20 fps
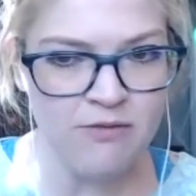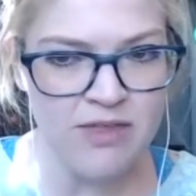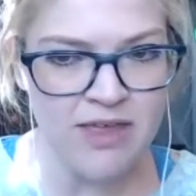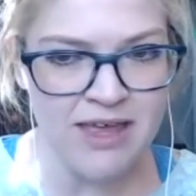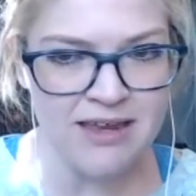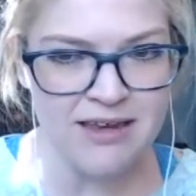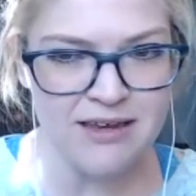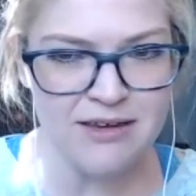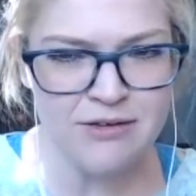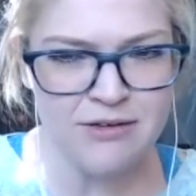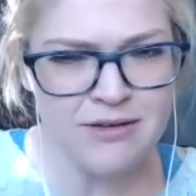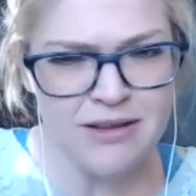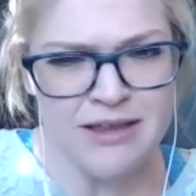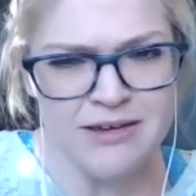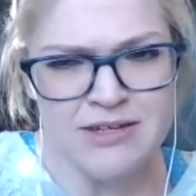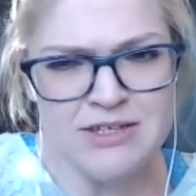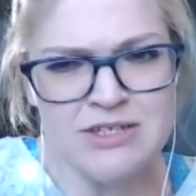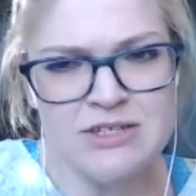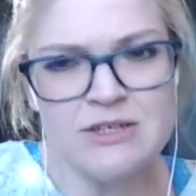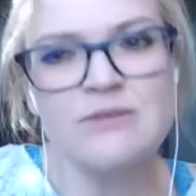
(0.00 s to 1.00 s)
that you're allowed
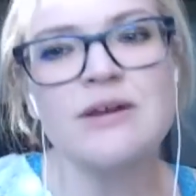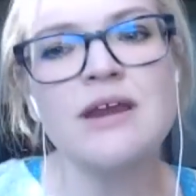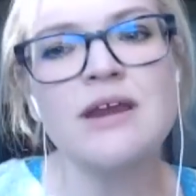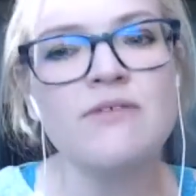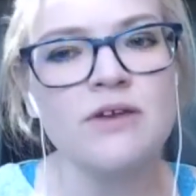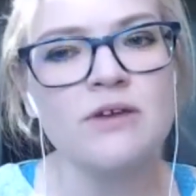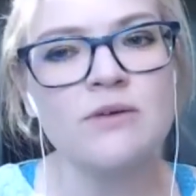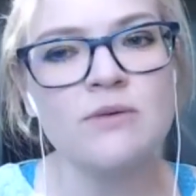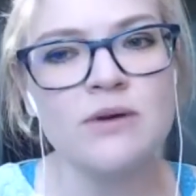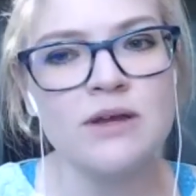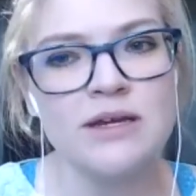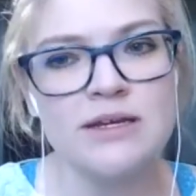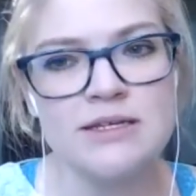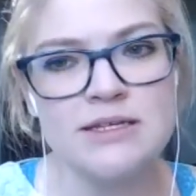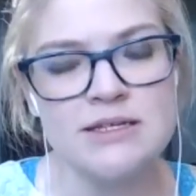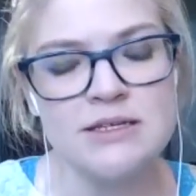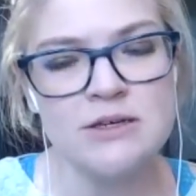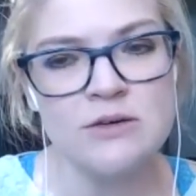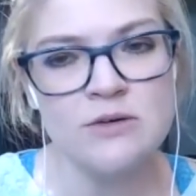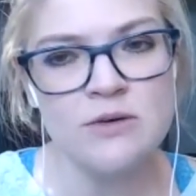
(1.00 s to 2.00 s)
to do whatever you want to
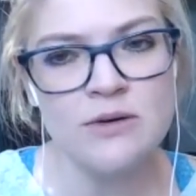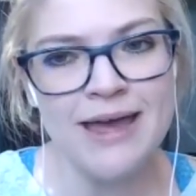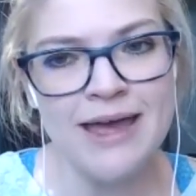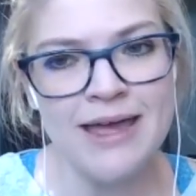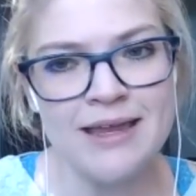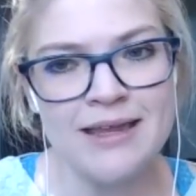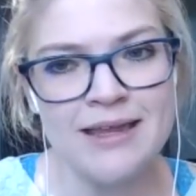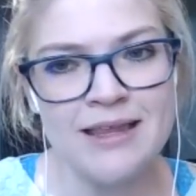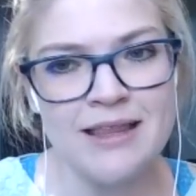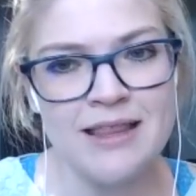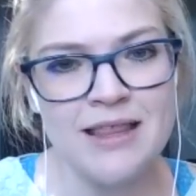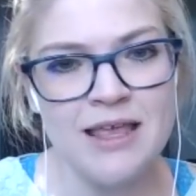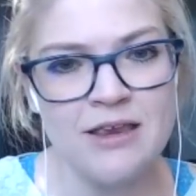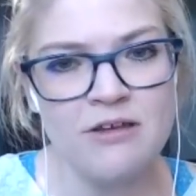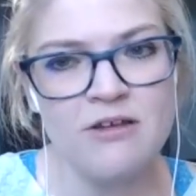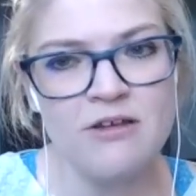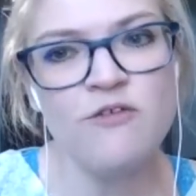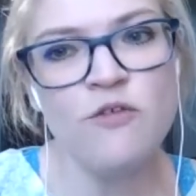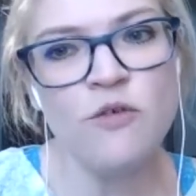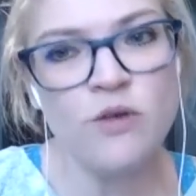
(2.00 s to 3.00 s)
do and that
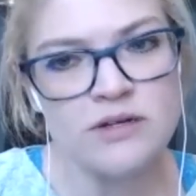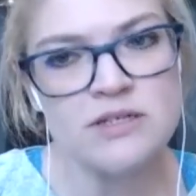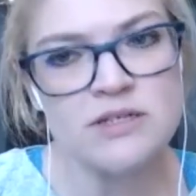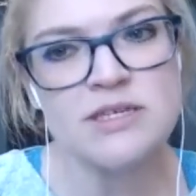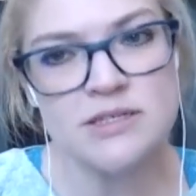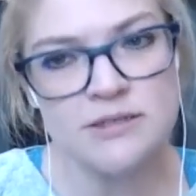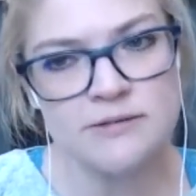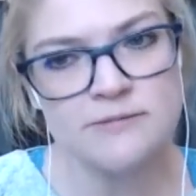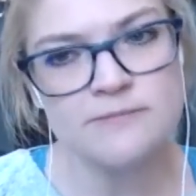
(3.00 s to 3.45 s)
you're a force.